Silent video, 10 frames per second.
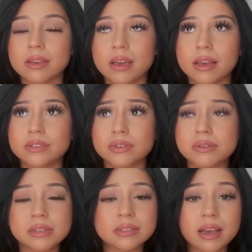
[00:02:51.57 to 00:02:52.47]
I guess your
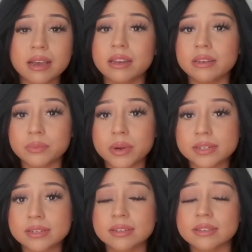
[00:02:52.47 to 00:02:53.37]
anxiety and
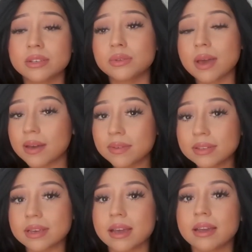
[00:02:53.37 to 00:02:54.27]
depression, because I do have
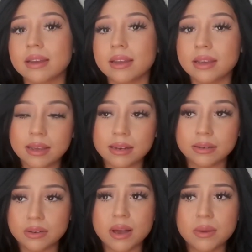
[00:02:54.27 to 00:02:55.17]
anxiety,
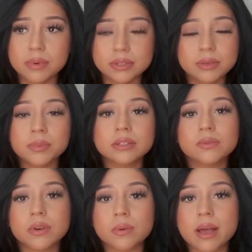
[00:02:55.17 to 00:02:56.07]
and you know, I was depressed
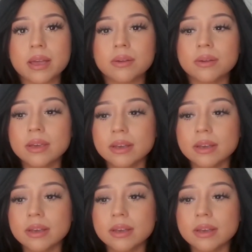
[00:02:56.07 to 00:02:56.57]
for a while.